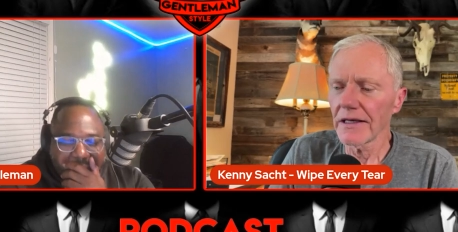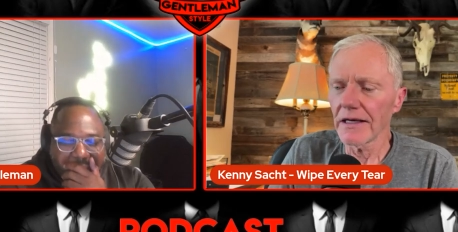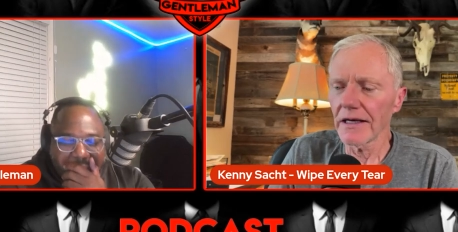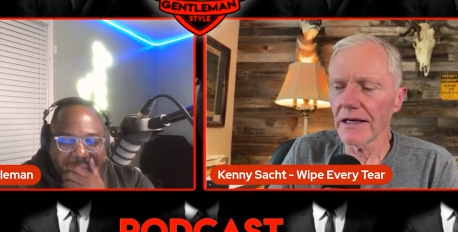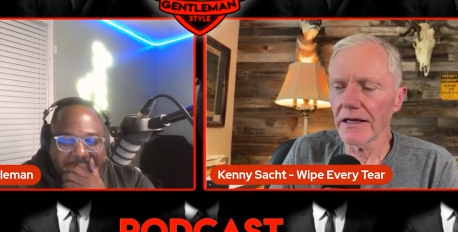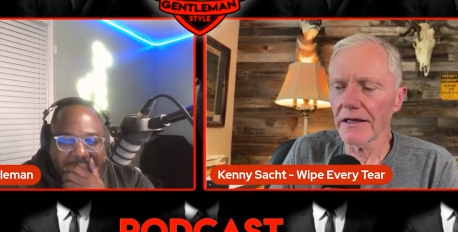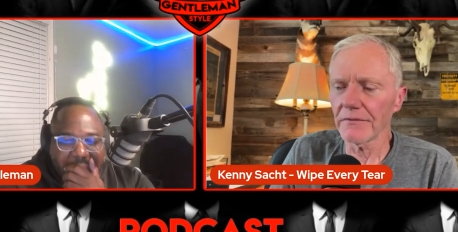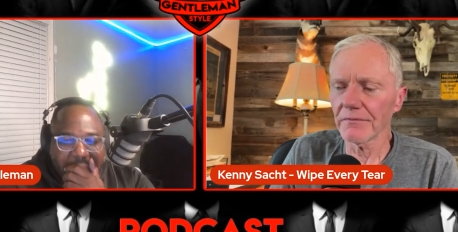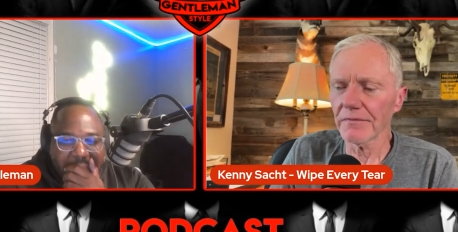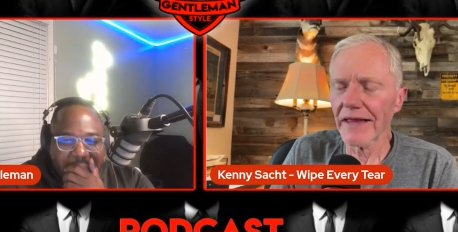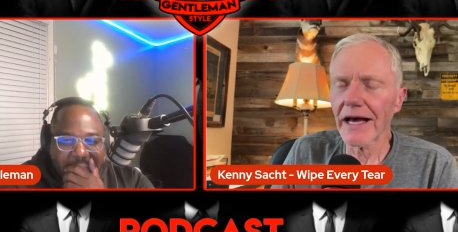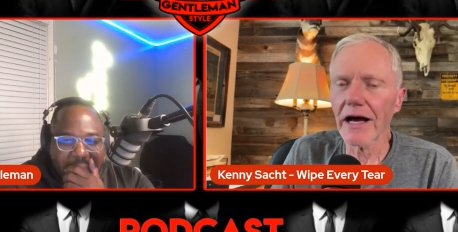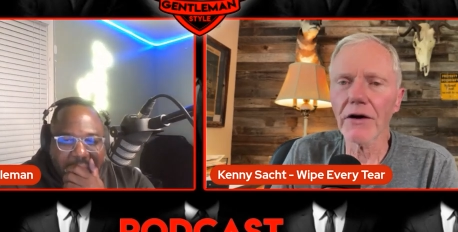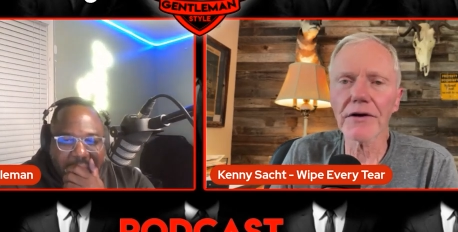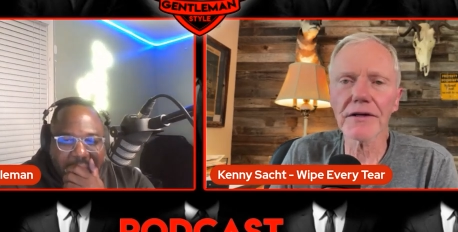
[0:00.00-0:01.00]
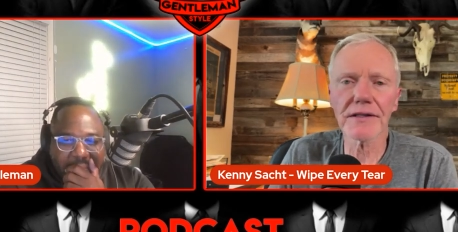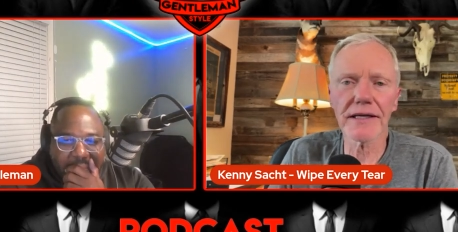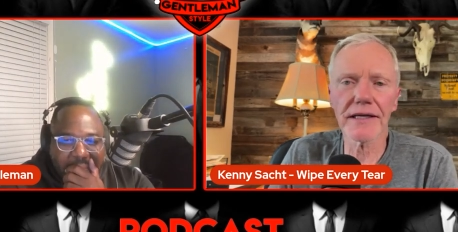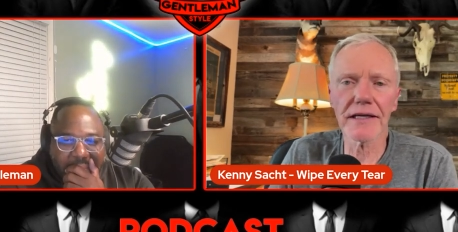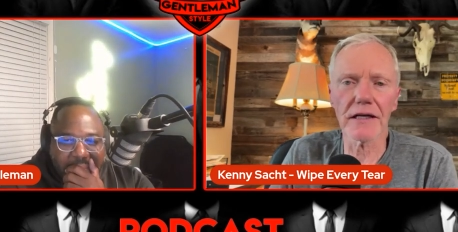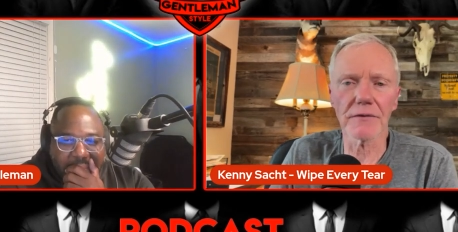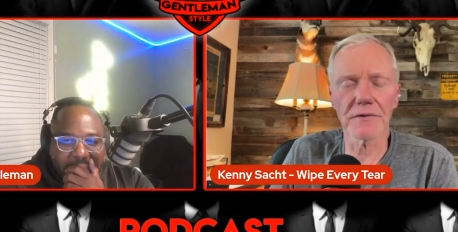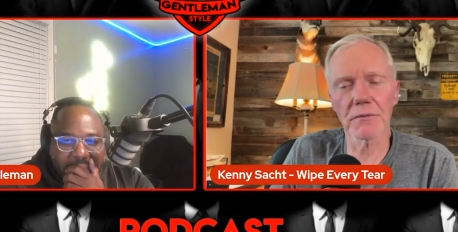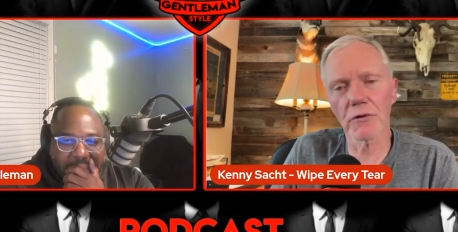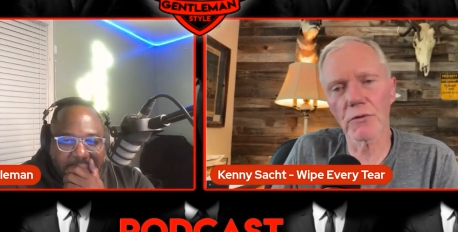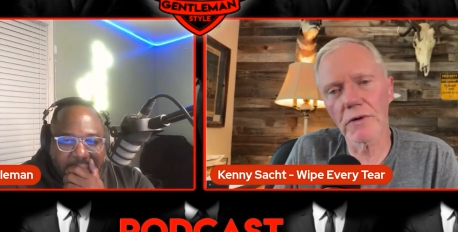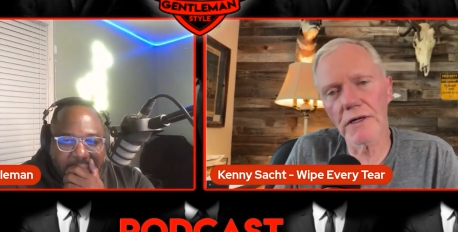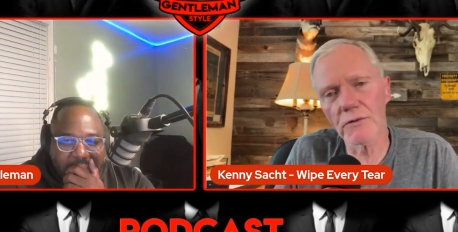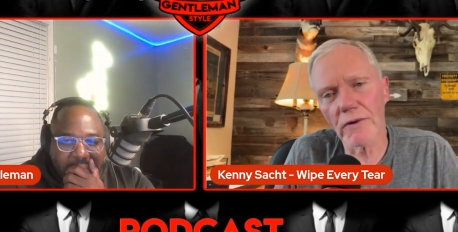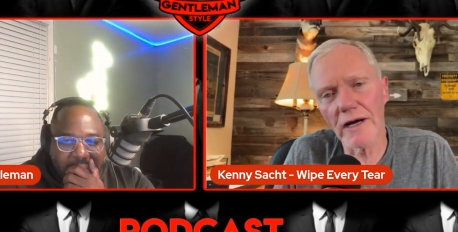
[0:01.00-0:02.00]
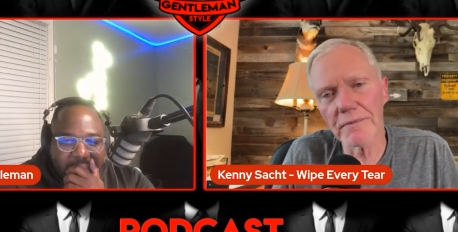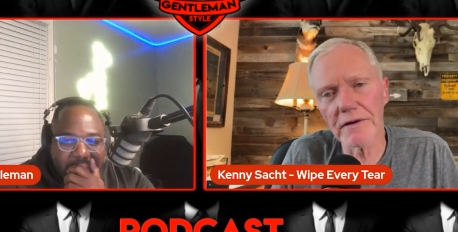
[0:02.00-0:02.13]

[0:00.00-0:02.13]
Speaker 1: Um, how can they help? Number one, wipe